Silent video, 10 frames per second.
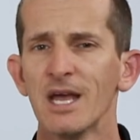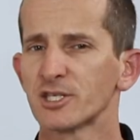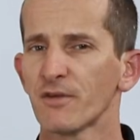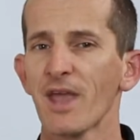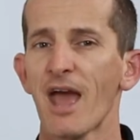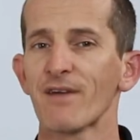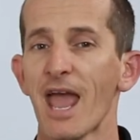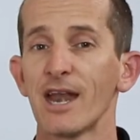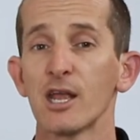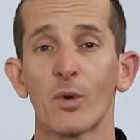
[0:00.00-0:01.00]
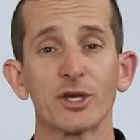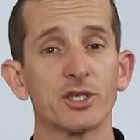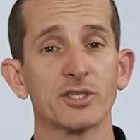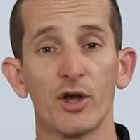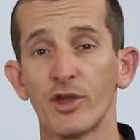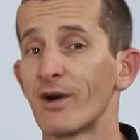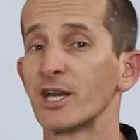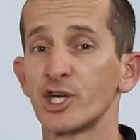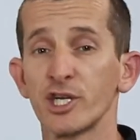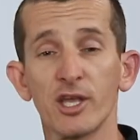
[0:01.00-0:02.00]
So if you have any questions on the
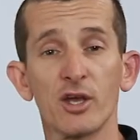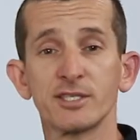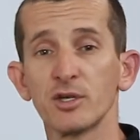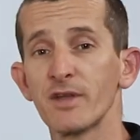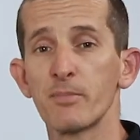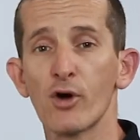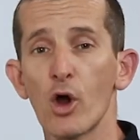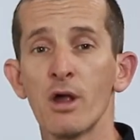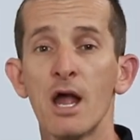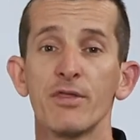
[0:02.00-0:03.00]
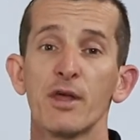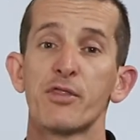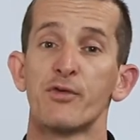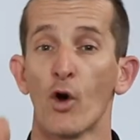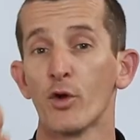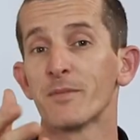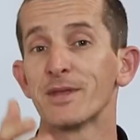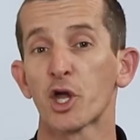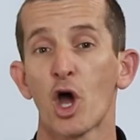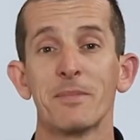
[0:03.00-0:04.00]
Rancilio Silvia Pro, then throw them
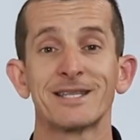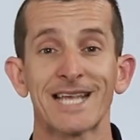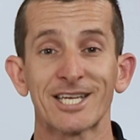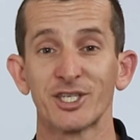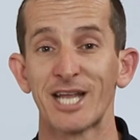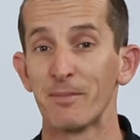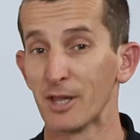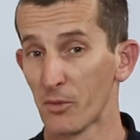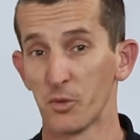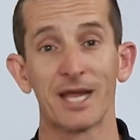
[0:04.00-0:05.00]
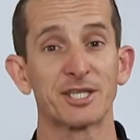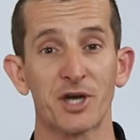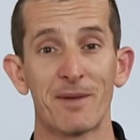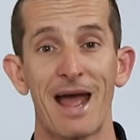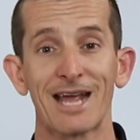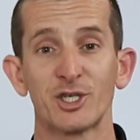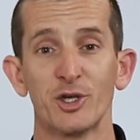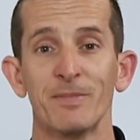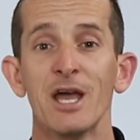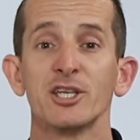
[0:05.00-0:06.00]
in the comments section down below and we'll get straight back to
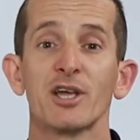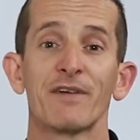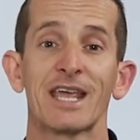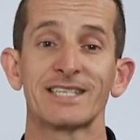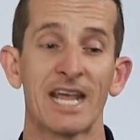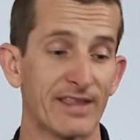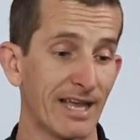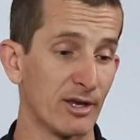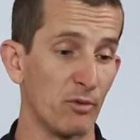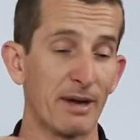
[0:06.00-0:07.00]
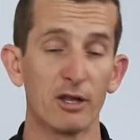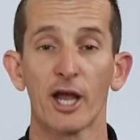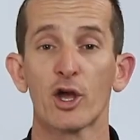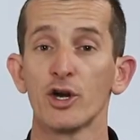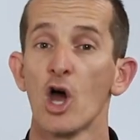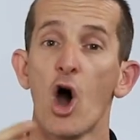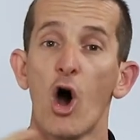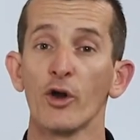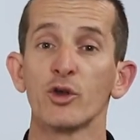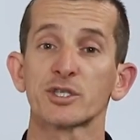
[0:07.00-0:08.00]
you. Don't forget to hit that little bell icon
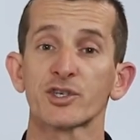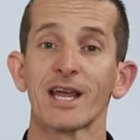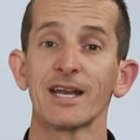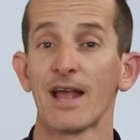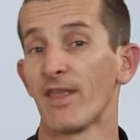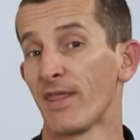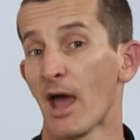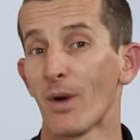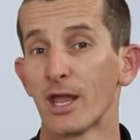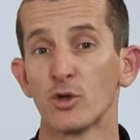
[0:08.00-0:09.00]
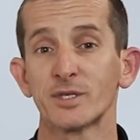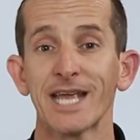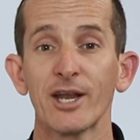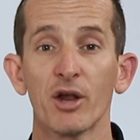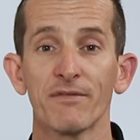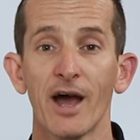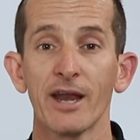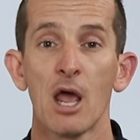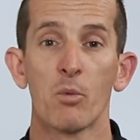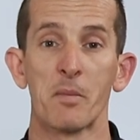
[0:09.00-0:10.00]
on your screen, and then that way you stay
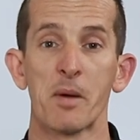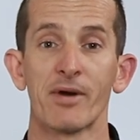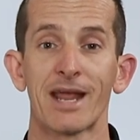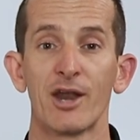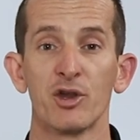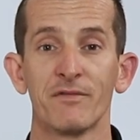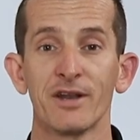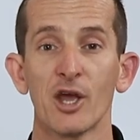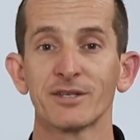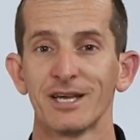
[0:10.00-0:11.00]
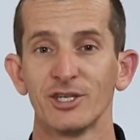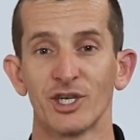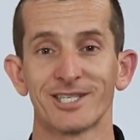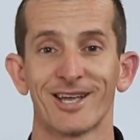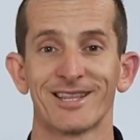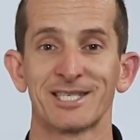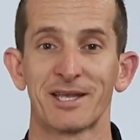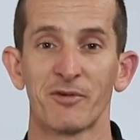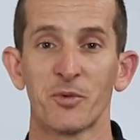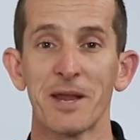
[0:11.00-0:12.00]
notified when we bring out new videos just like this
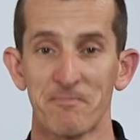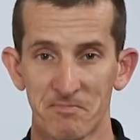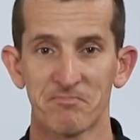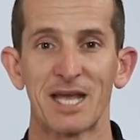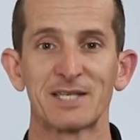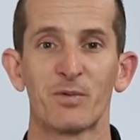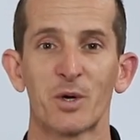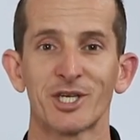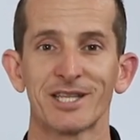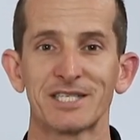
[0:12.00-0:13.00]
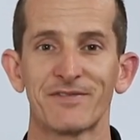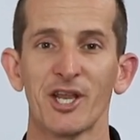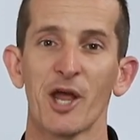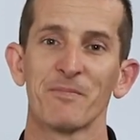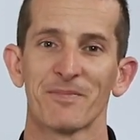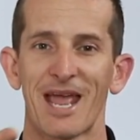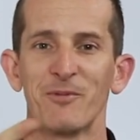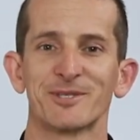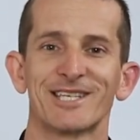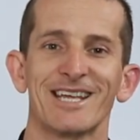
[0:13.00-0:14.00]
every week. Thanks for watching this video, and
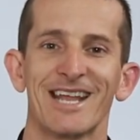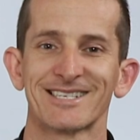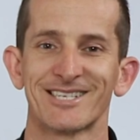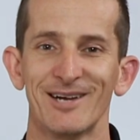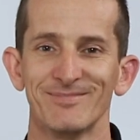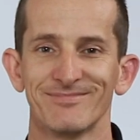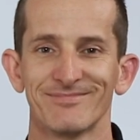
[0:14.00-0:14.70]
we'll see you next time.